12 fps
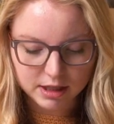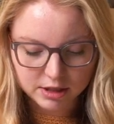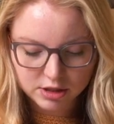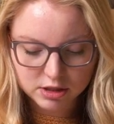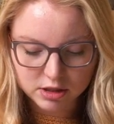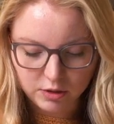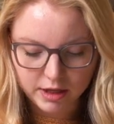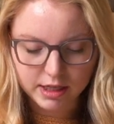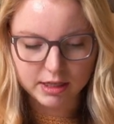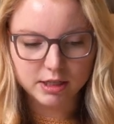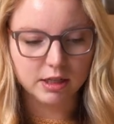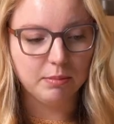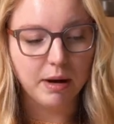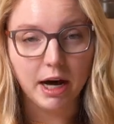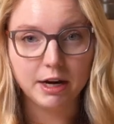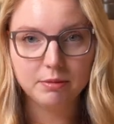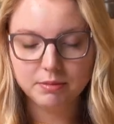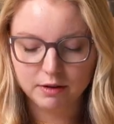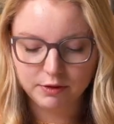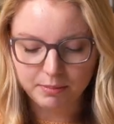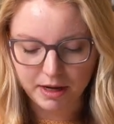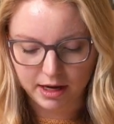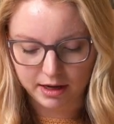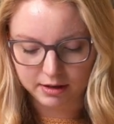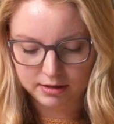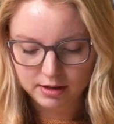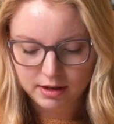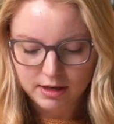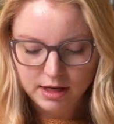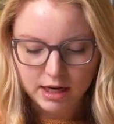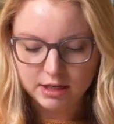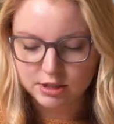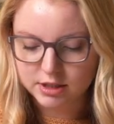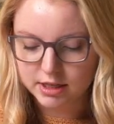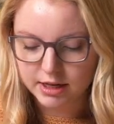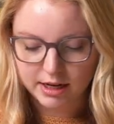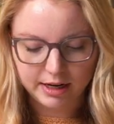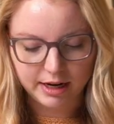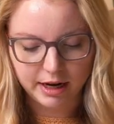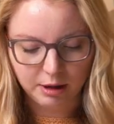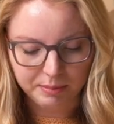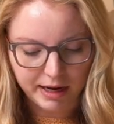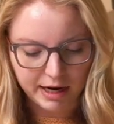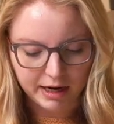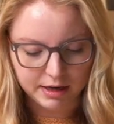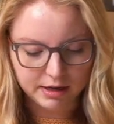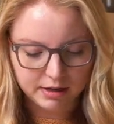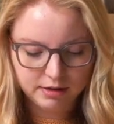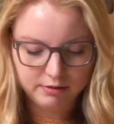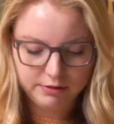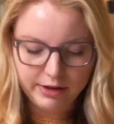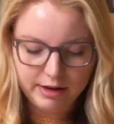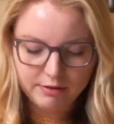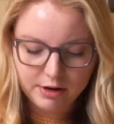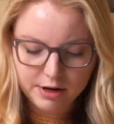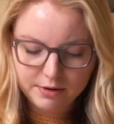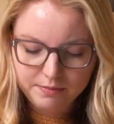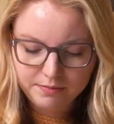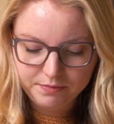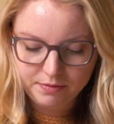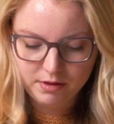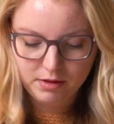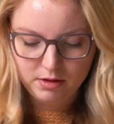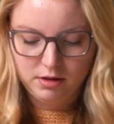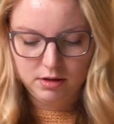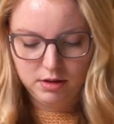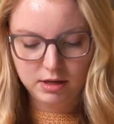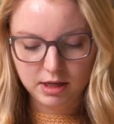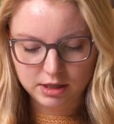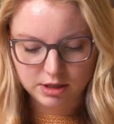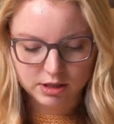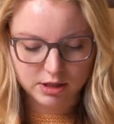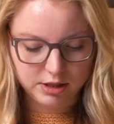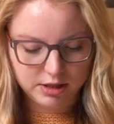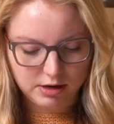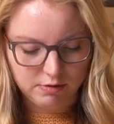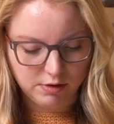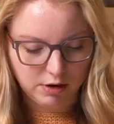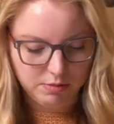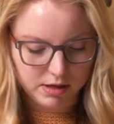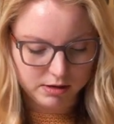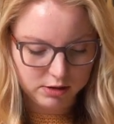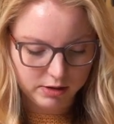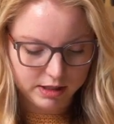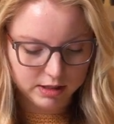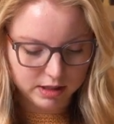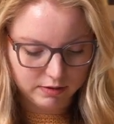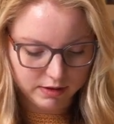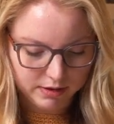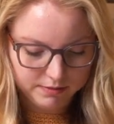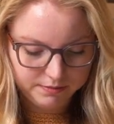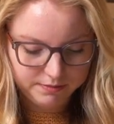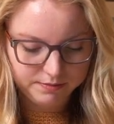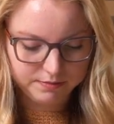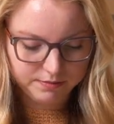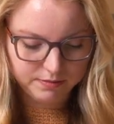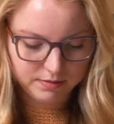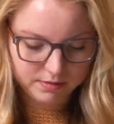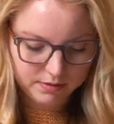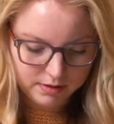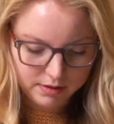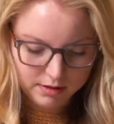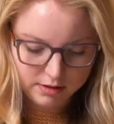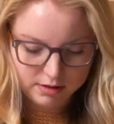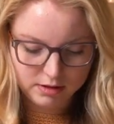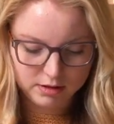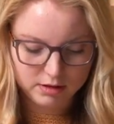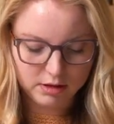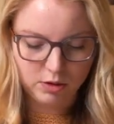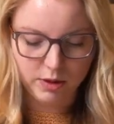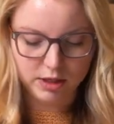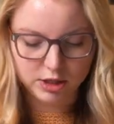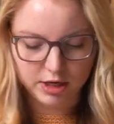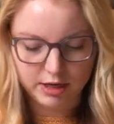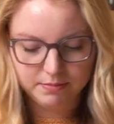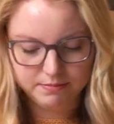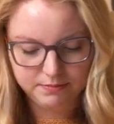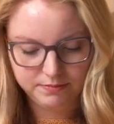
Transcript: It's just going into the bottom of the pan and just gonna kind of help add flavor and just good aromas. So I just give it a quick chop.